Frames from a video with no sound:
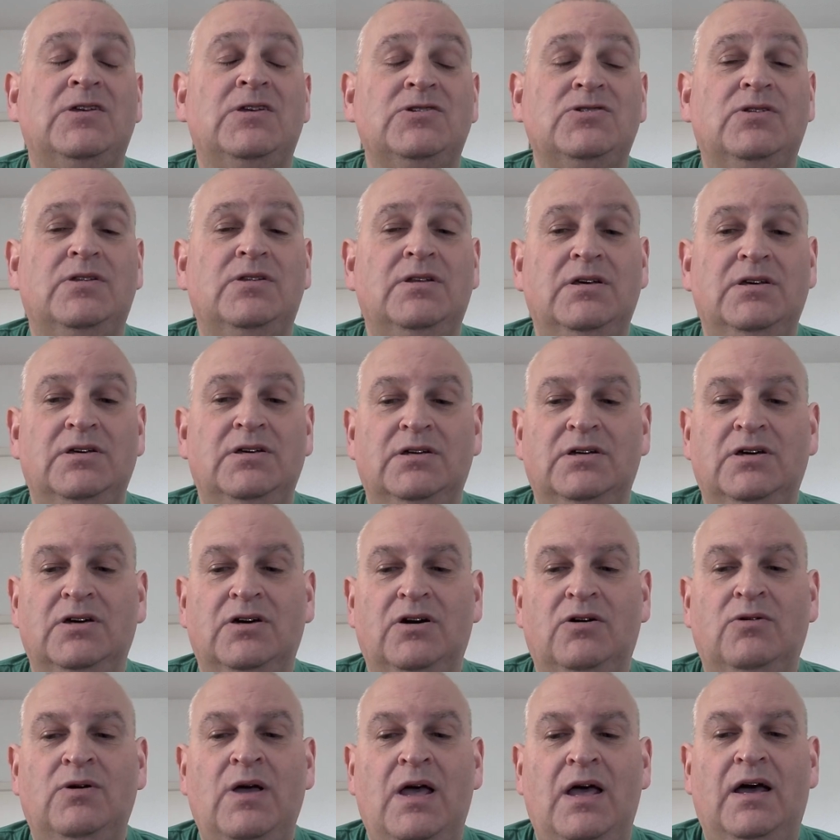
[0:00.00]
So there you
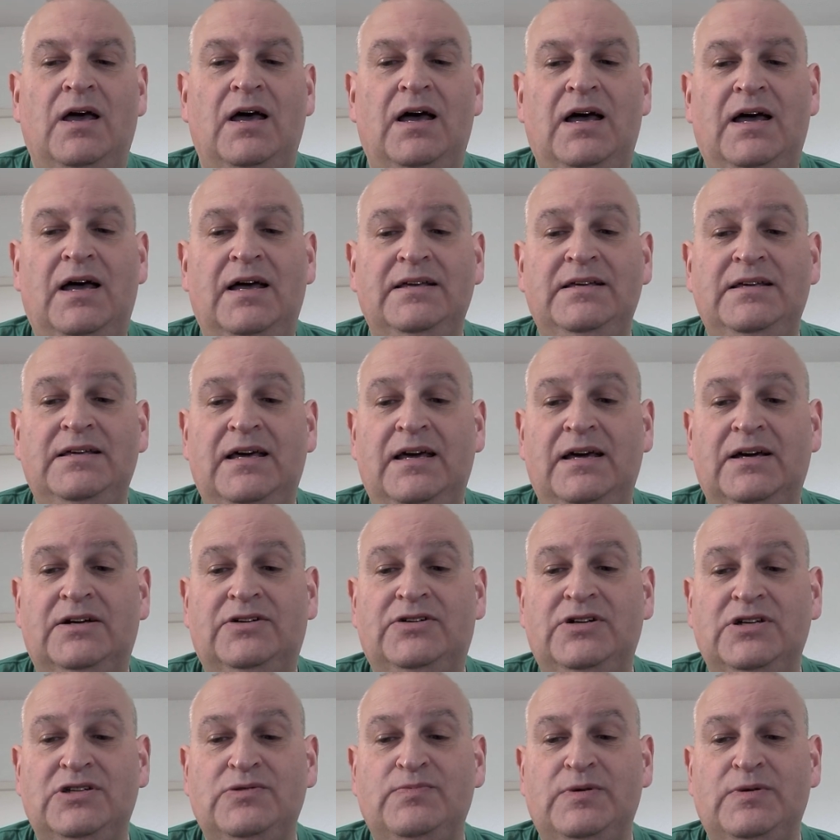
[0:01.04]
go. Yeah,
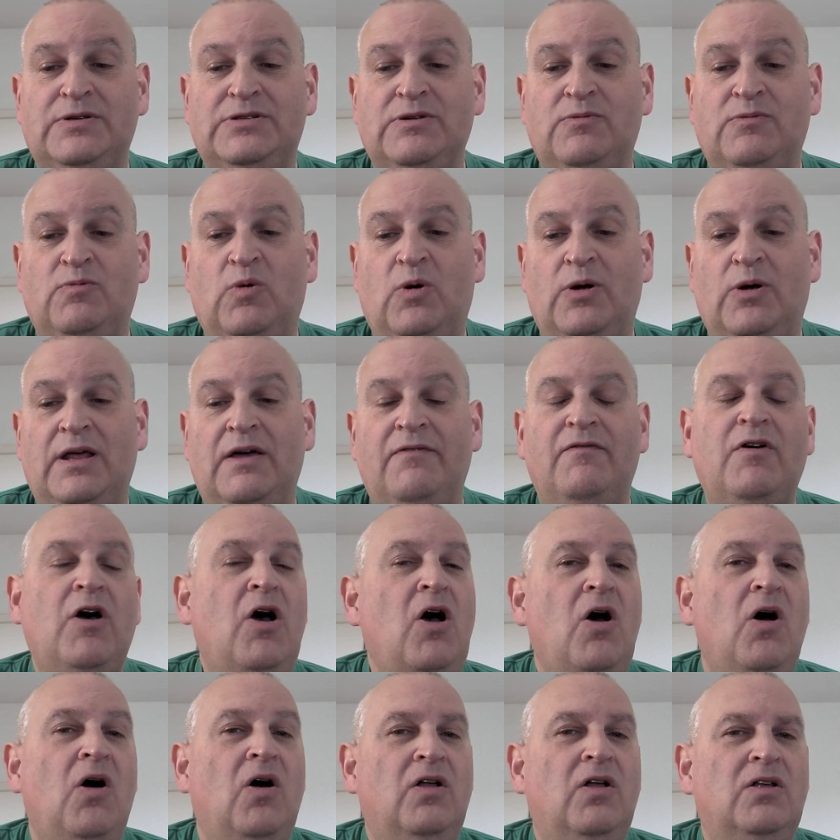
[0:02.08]
Christmas and whatever.
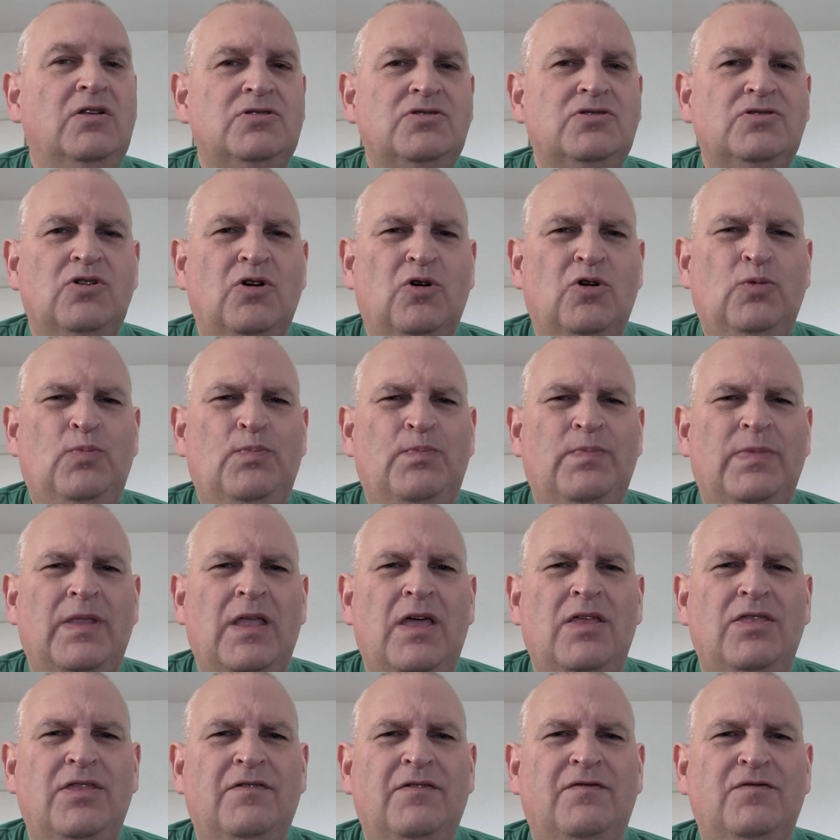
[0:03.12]
Also,
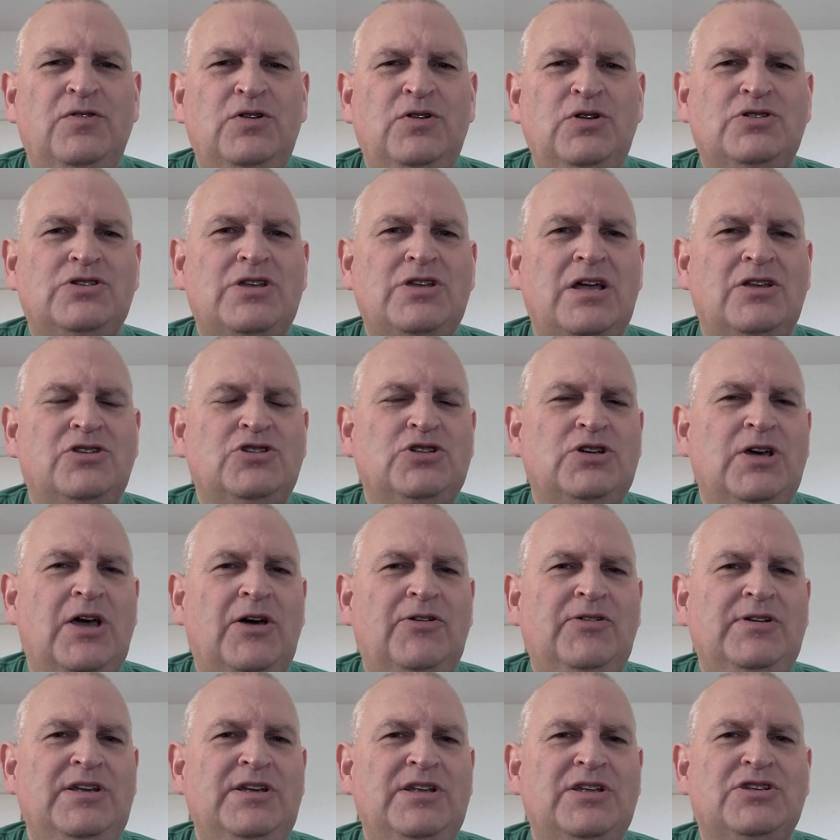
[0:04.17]
the first
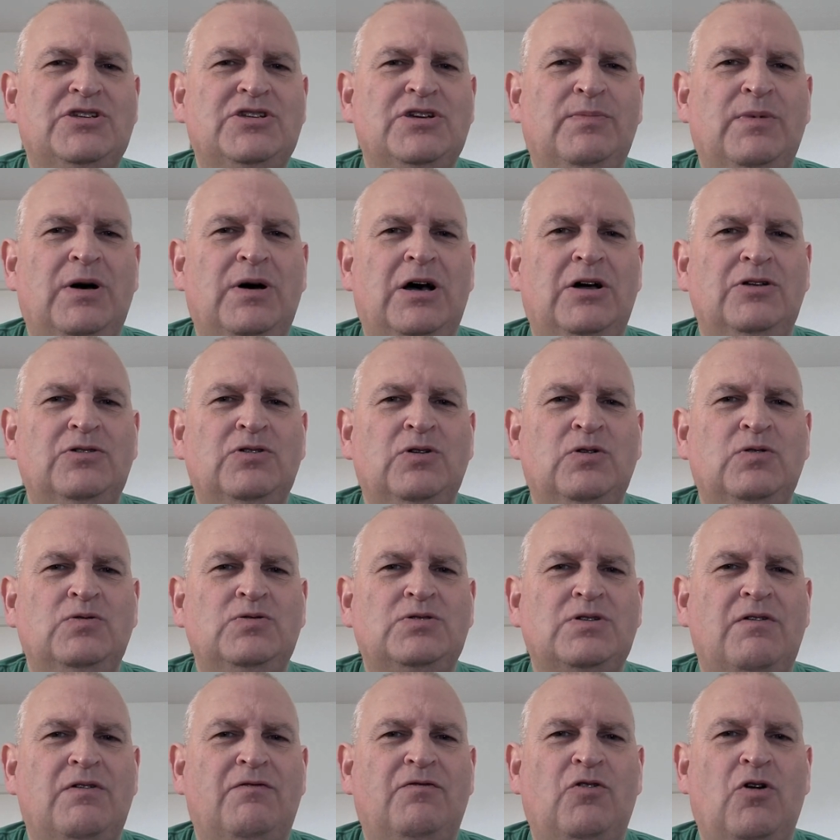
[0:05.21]
cherry
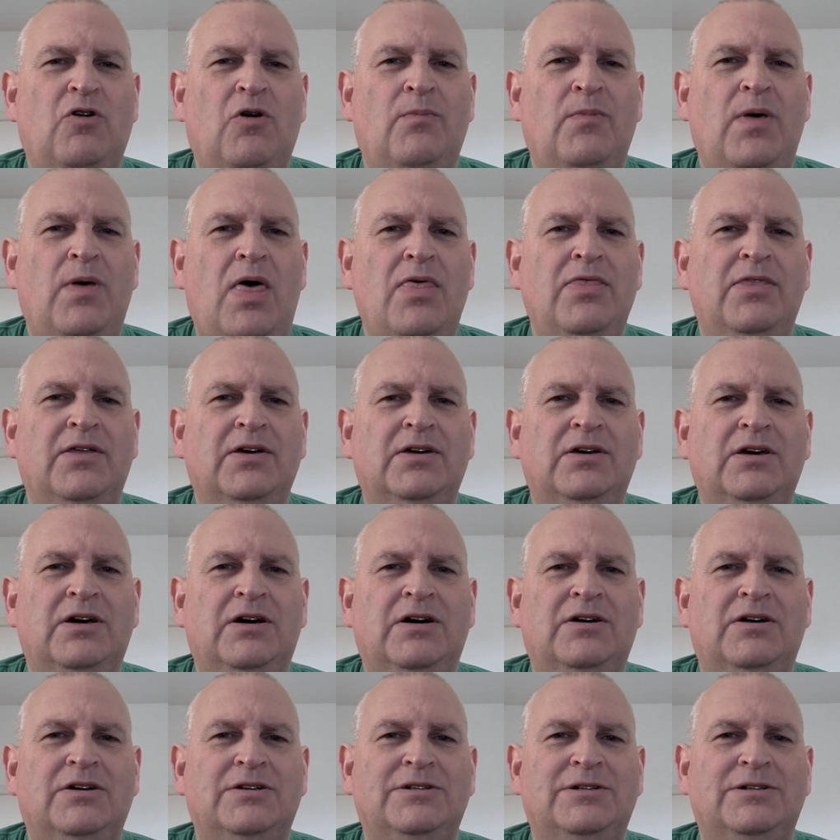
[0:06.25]
tomatoes from the
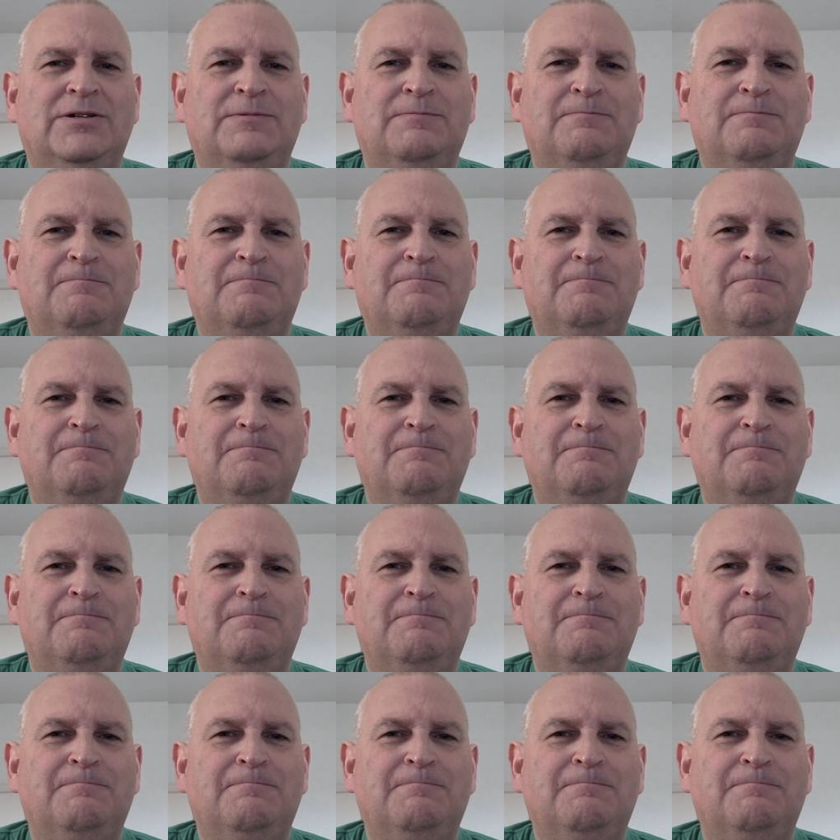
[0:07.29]
garden.